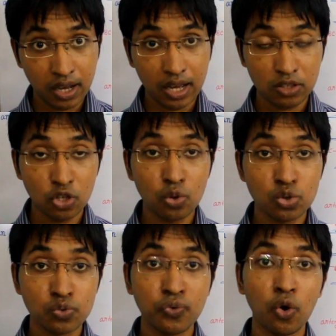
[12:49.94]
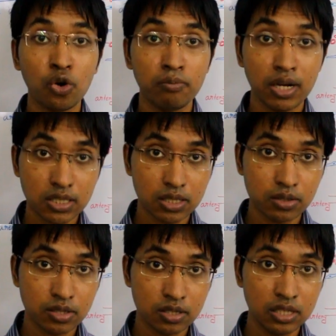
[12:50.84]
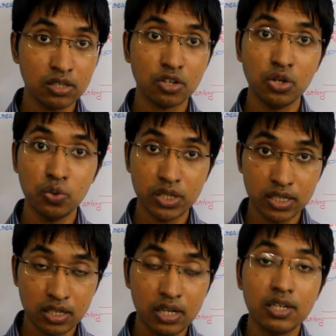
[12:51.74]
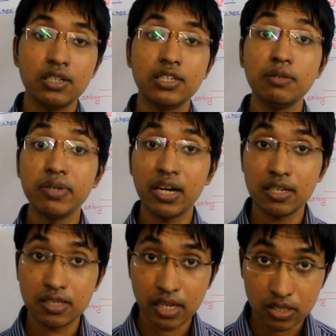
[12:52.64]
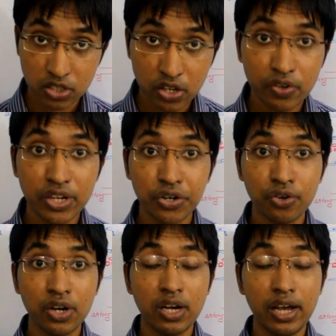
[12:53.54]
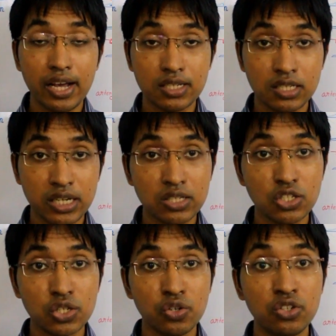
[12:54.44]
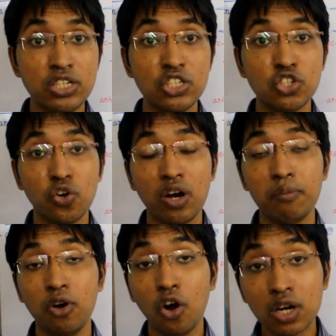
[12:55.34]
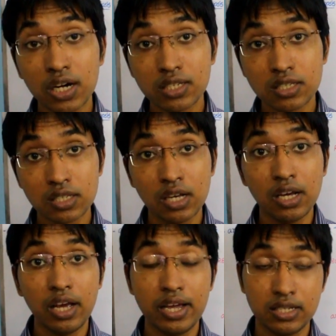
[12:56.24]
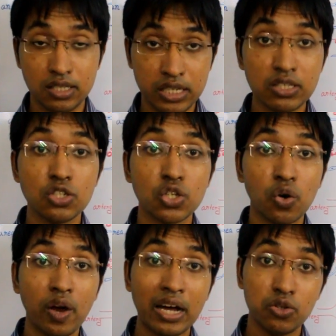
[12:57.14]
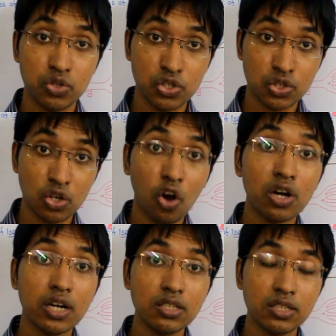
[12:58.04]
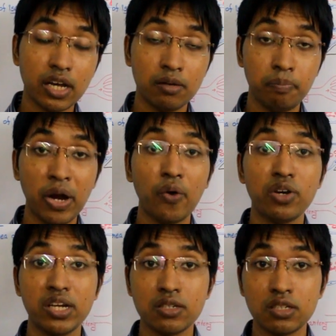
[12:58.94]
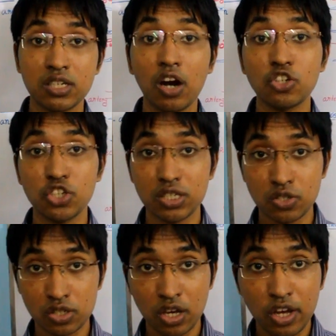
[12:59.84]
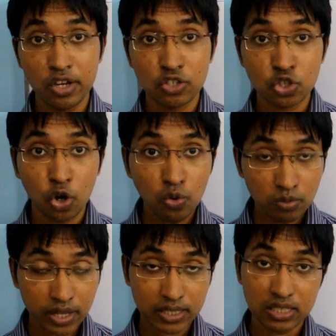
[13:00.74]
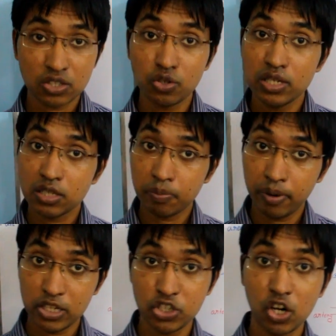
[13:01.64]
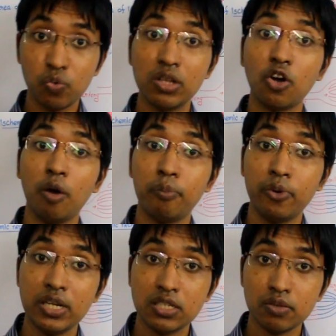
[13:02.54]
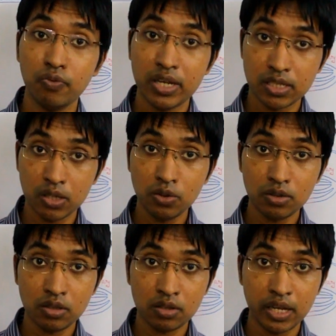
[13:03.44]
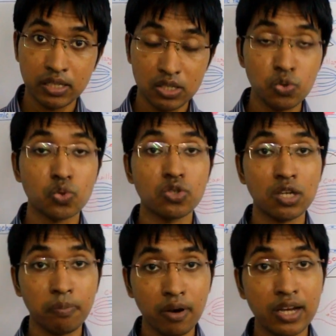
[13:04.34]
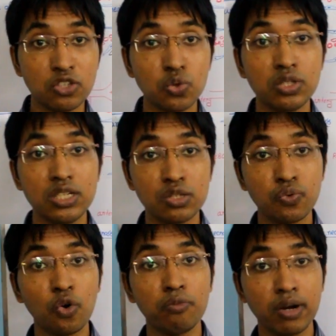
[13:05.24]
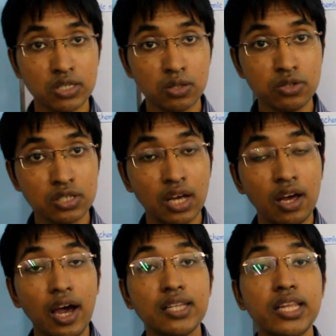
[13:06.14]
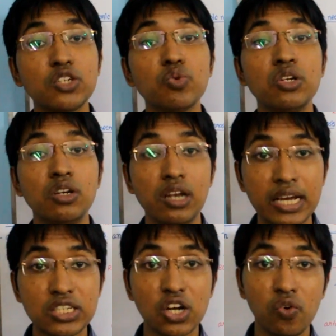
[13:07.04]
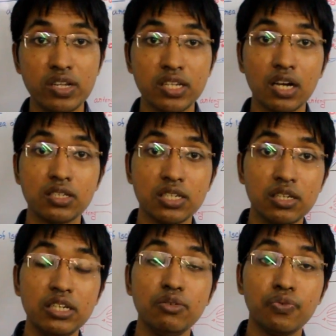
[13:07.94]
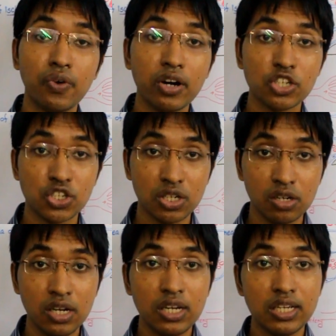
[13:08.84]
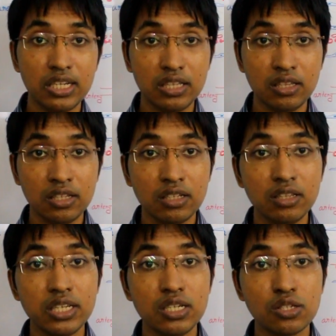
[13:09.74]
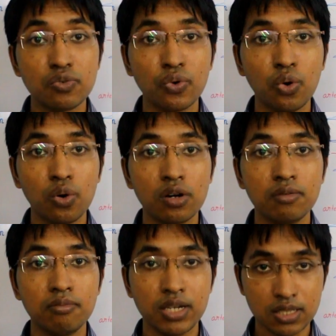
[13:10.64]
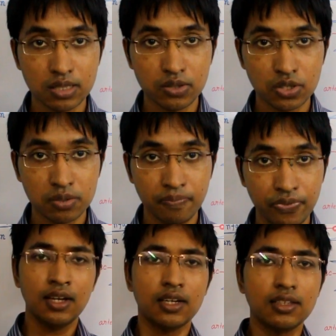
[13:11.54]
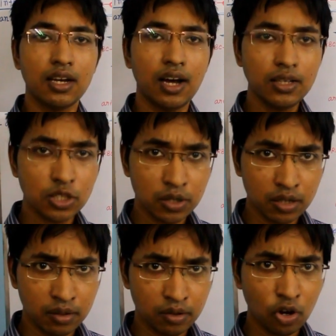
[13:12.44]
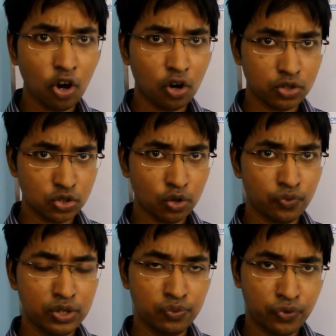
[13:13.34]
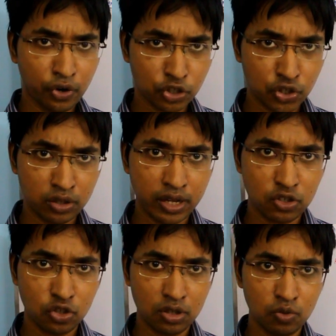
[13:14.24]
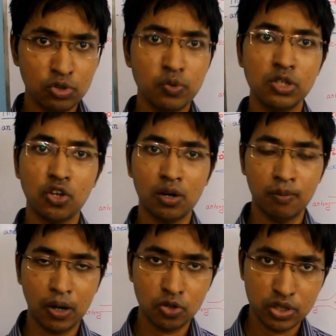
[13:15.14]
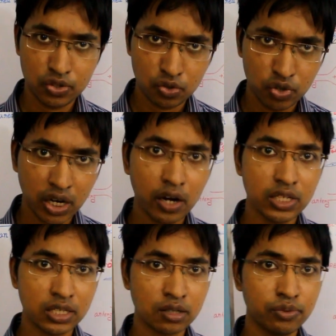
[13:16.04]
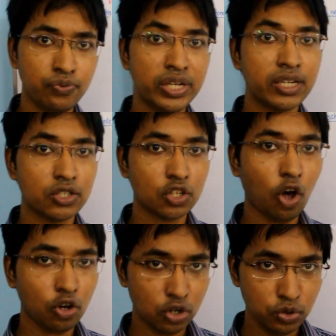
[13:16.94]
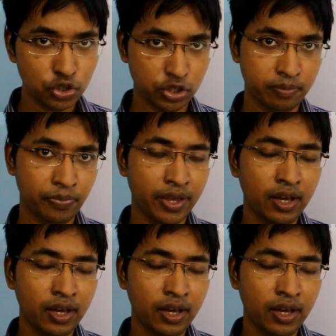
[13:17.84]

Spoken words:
And those four muscles included tibialis anterior, extensor digitorum longus, extensor hallucis longus, and peroneus tertius. So that increased pressure will compress vessel that used to supply to these four muscles, and that will later result in infarction in these four muscles. The last cause of infarction that we will talk about is regarding venous occlusion.